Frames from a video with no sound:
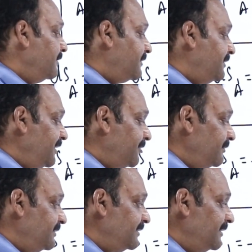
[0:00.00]

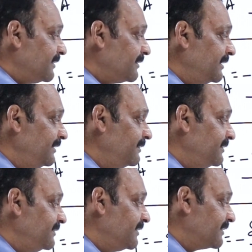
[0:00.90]
T2 is here, T1
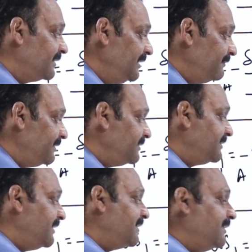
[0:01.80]
is here. T1 is
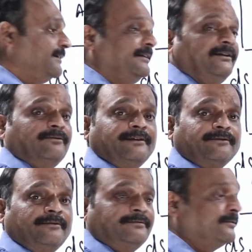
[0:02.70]
greater than T2, I
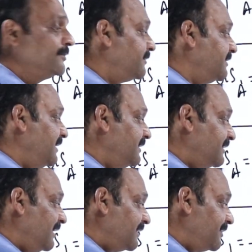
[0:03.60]
told. So
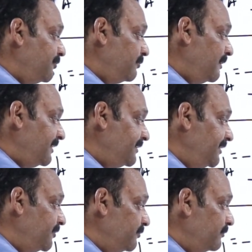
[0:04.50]
delta Q by
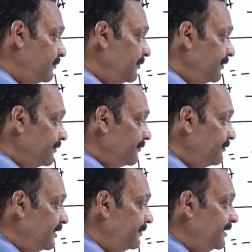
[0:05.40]
T2
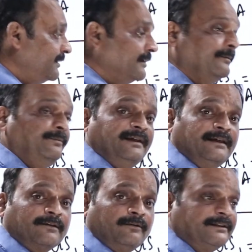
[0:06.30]
will be a
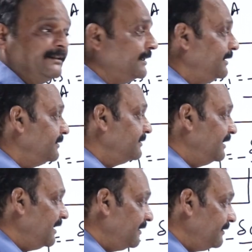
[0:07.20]
bigger quantity
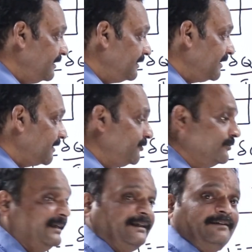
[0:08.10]
than delta Q
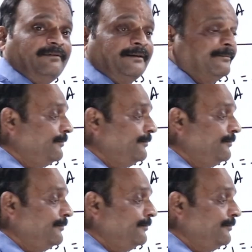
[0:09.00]
by T1.